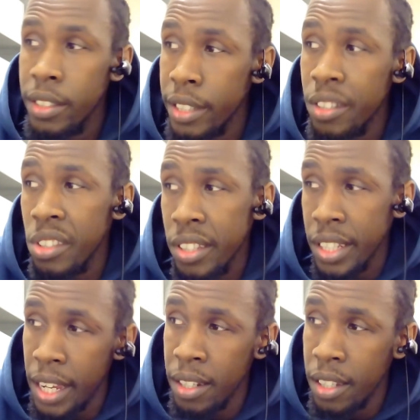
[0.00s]
This is
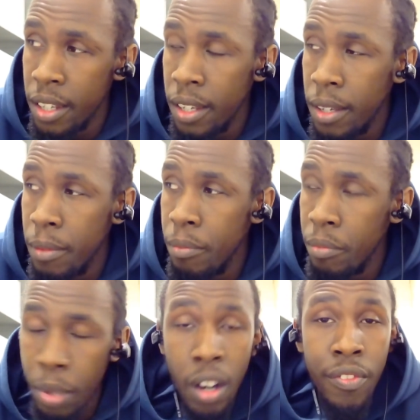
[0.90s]
the end,
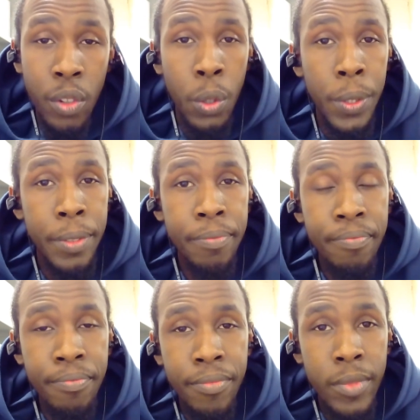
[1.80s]
part 4.
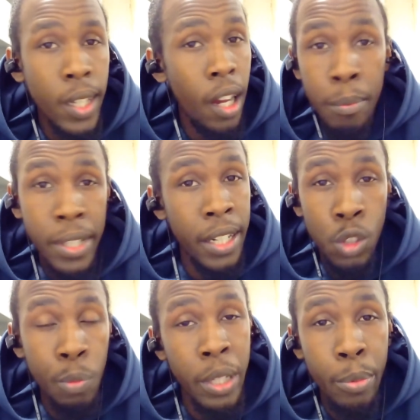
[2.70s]
I'm telling
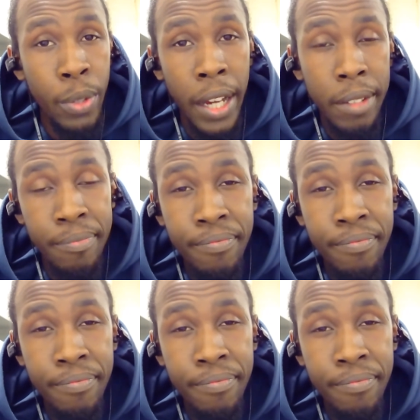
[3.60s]
you people now.